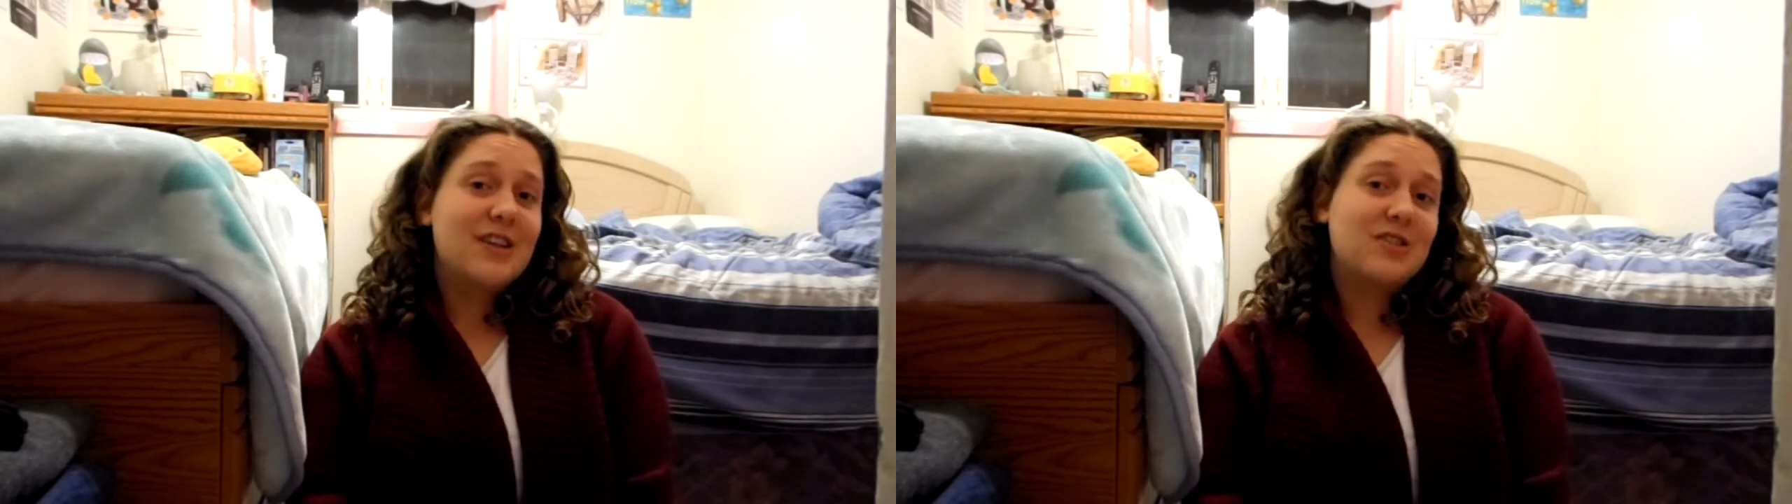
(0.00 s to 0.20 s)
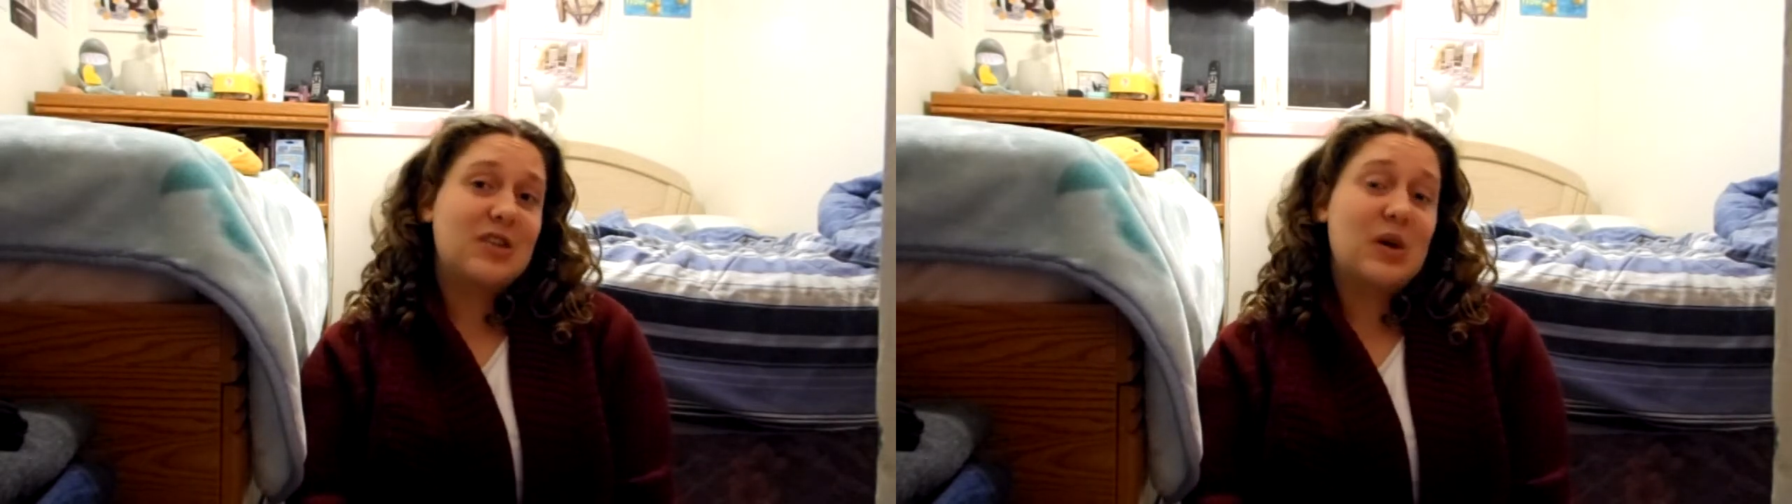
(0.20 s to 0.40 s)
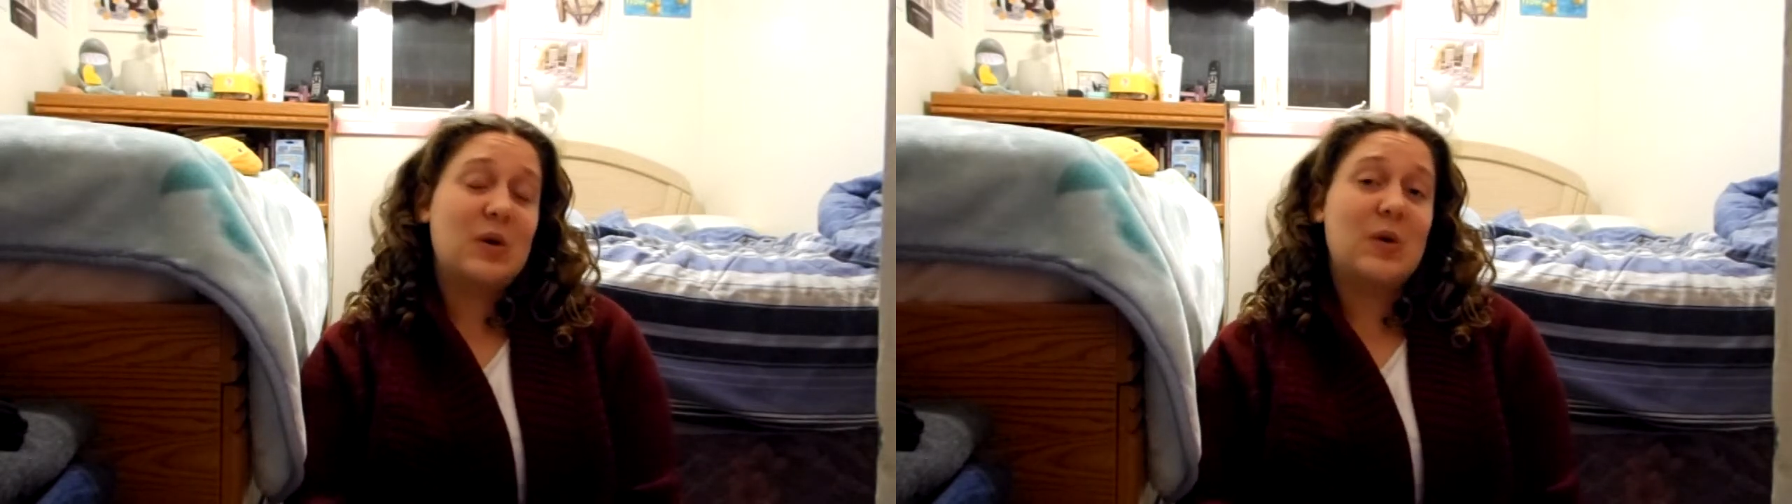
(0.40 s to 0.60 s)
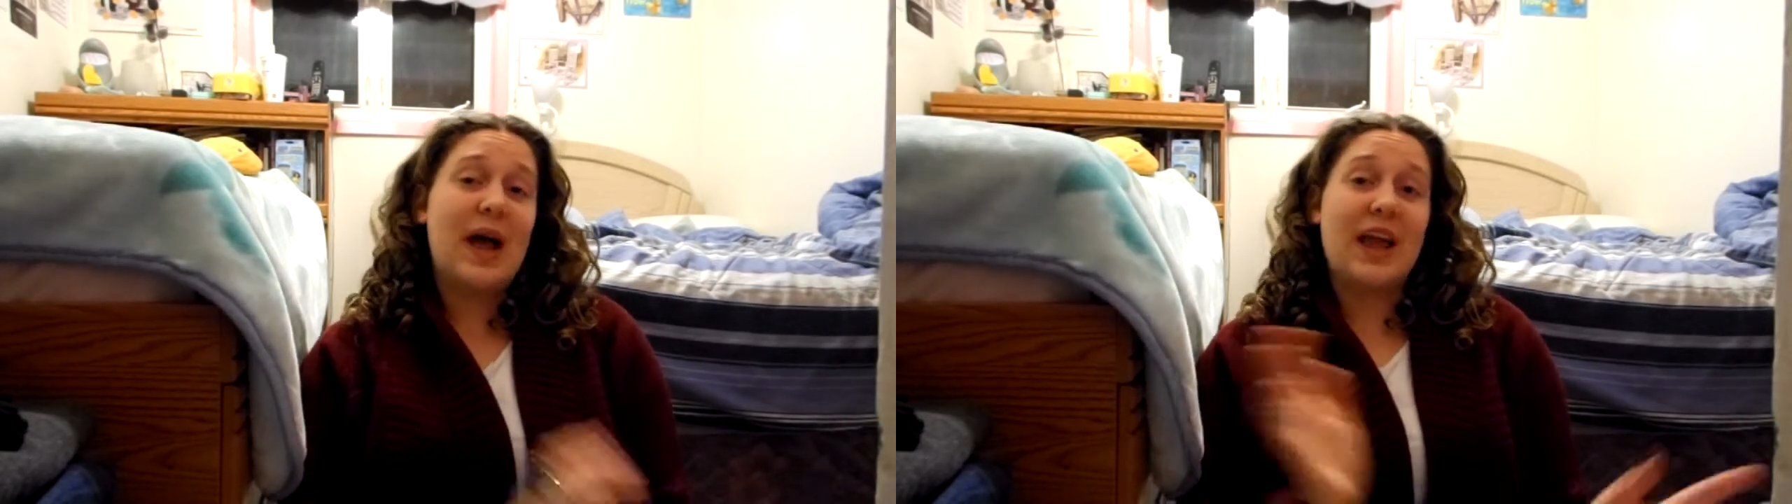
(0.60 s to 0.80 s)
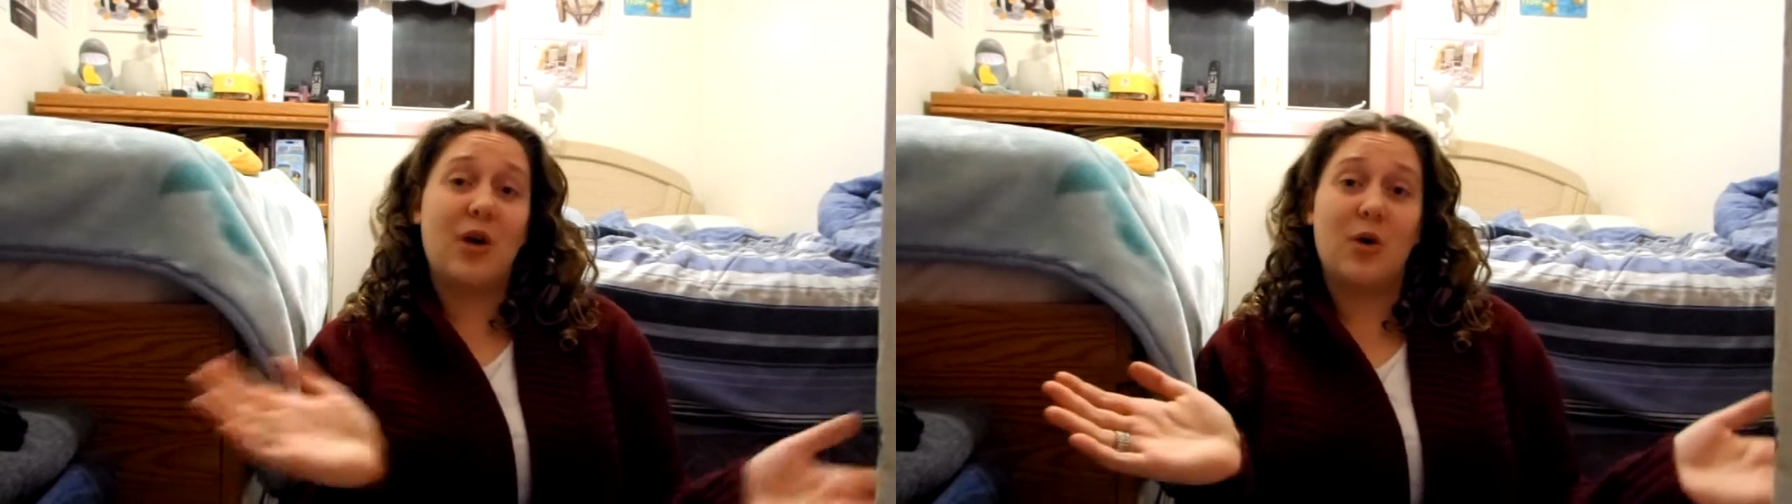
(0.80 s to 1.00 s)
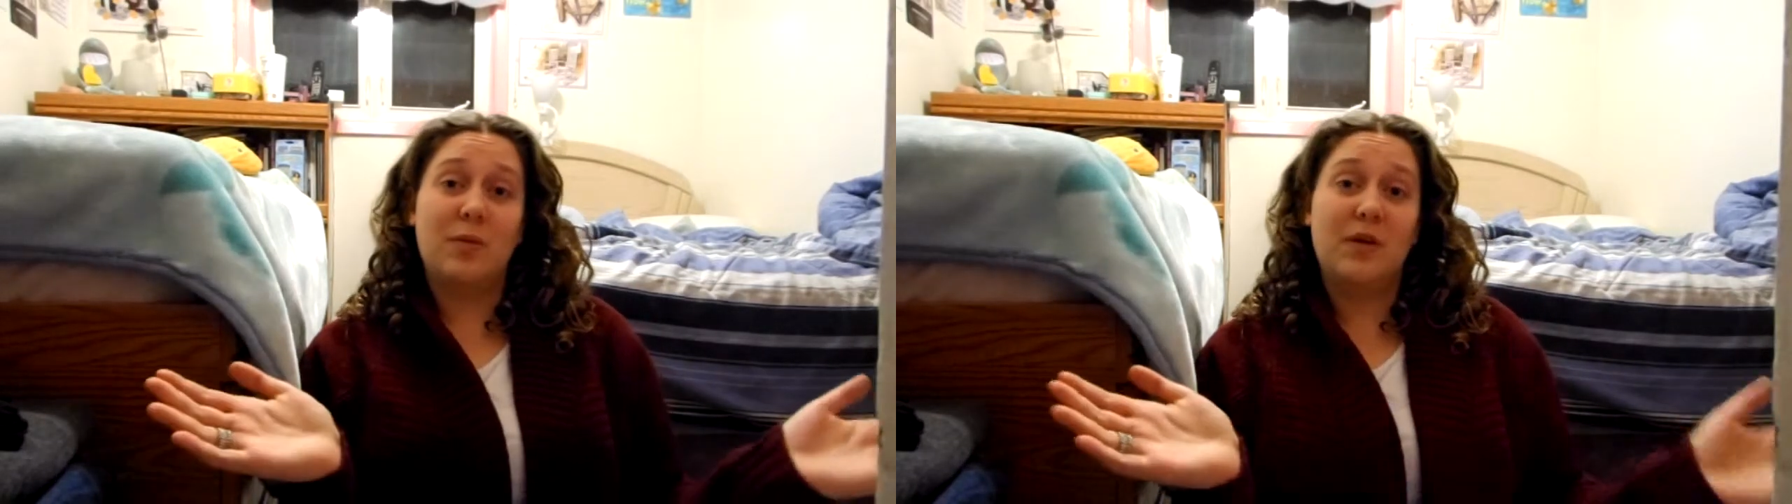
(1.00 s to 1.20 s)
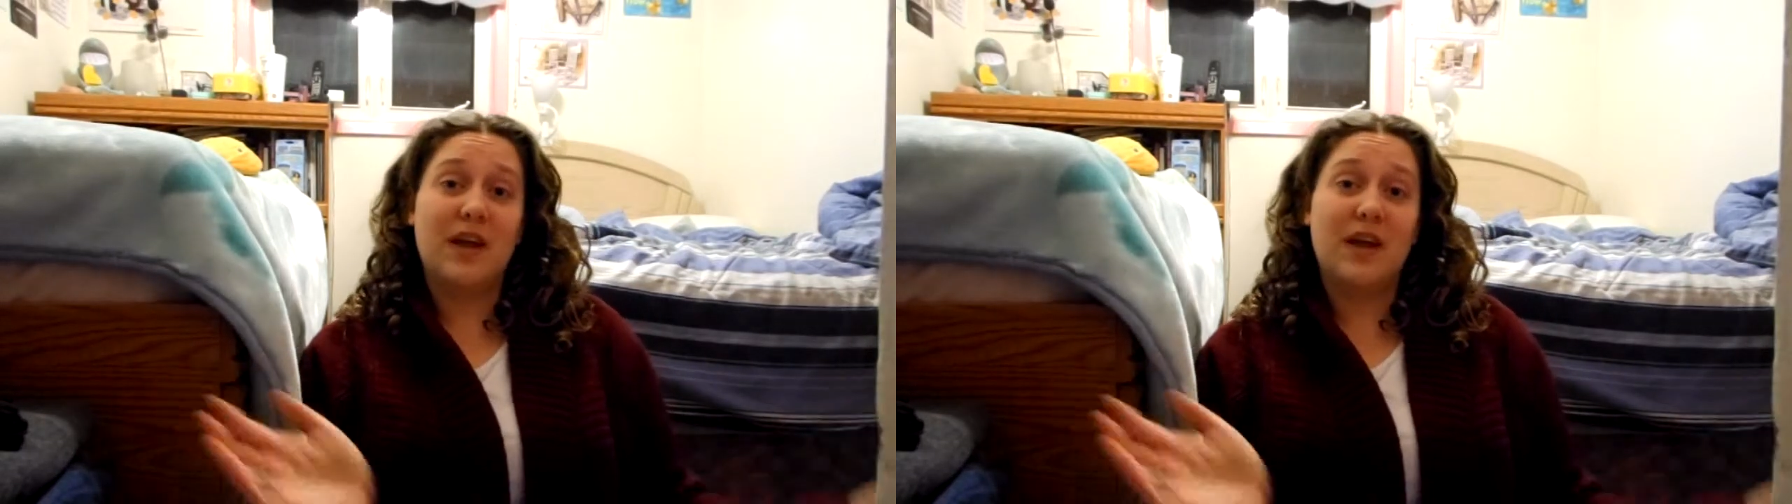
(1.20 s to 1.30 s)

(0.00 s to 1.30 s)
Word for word: so I hope